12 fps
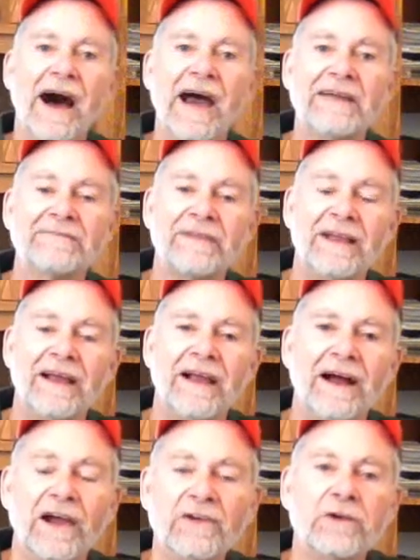Hi.
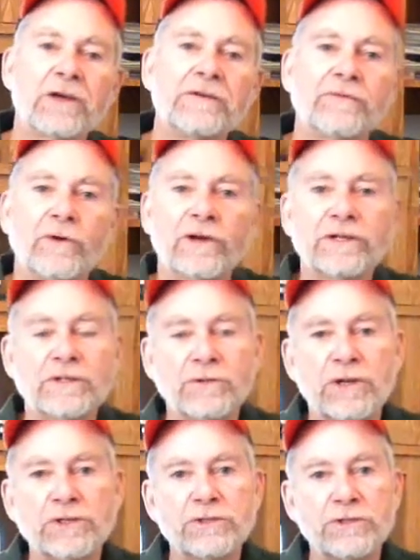Are you looking for a
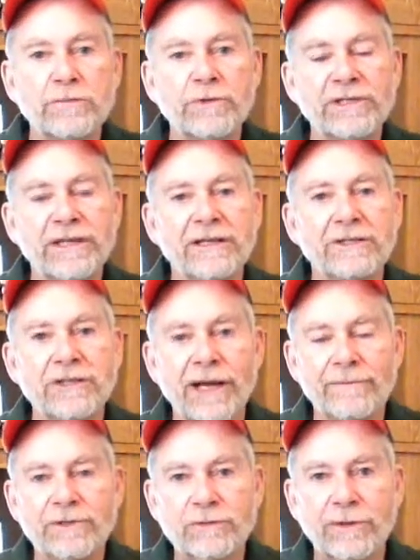construction superintendent
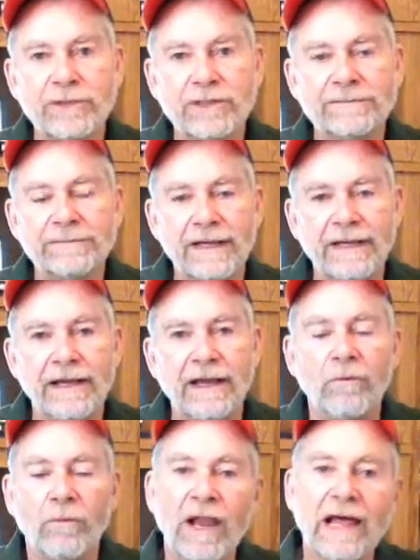job description?
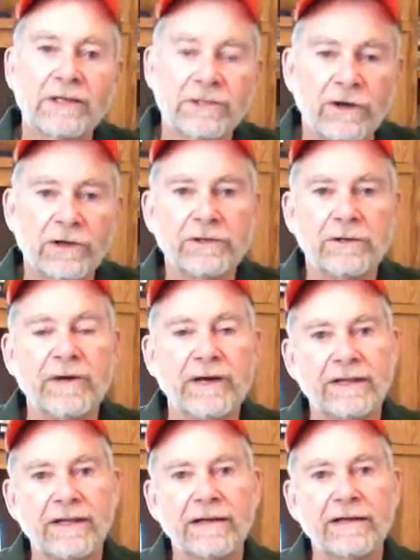Well, I can talk to you
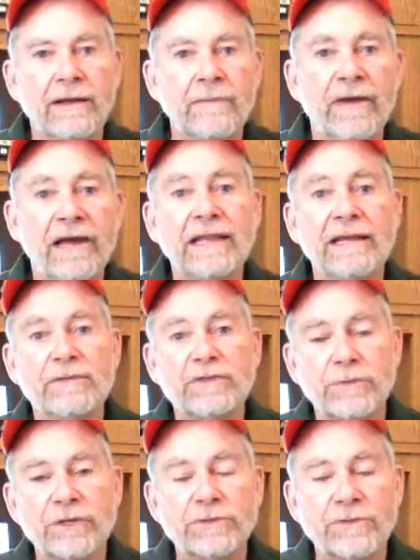about that. My name
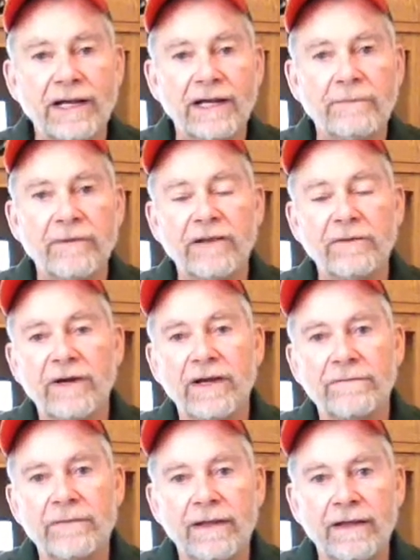is Rich Riley, by the
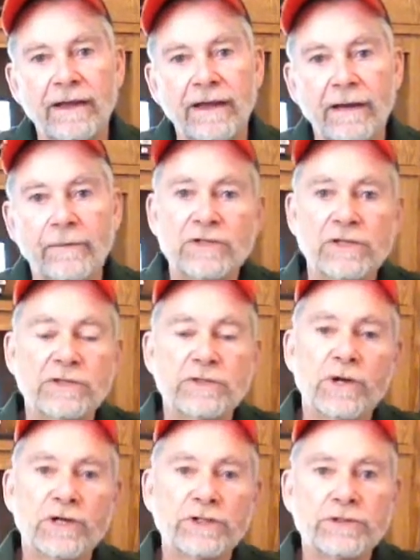way, and I was a
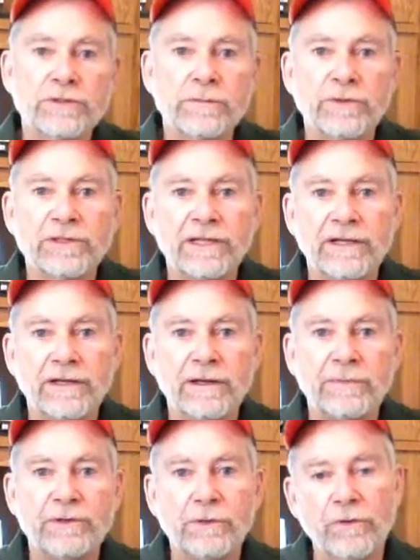construction superintendent
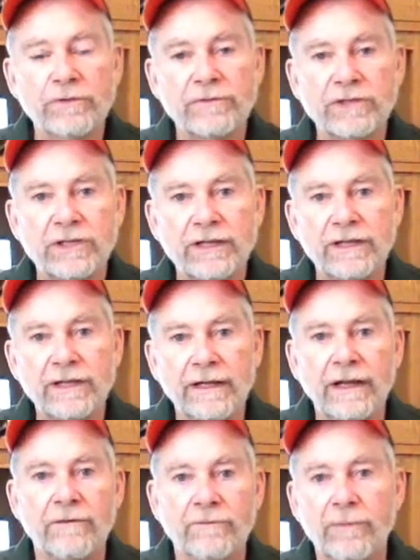up in Northern Virginia
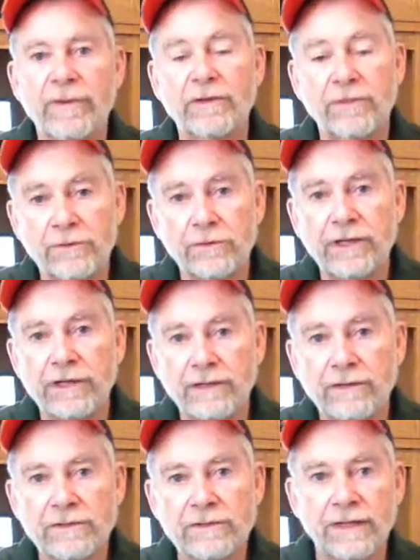for about 30
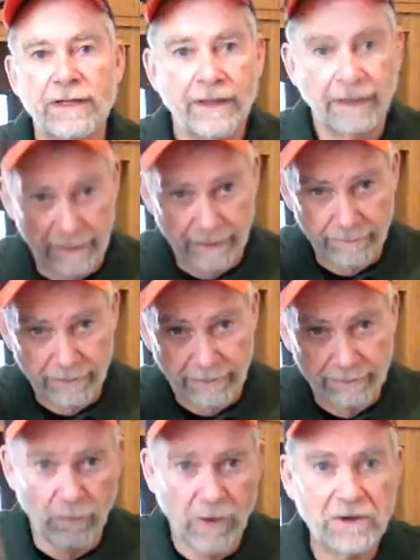years. I got
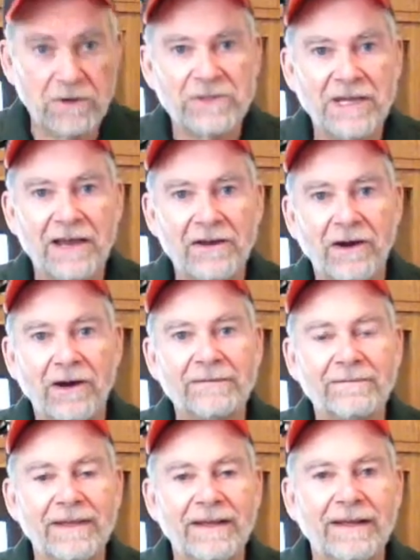my Wahoo's hat on.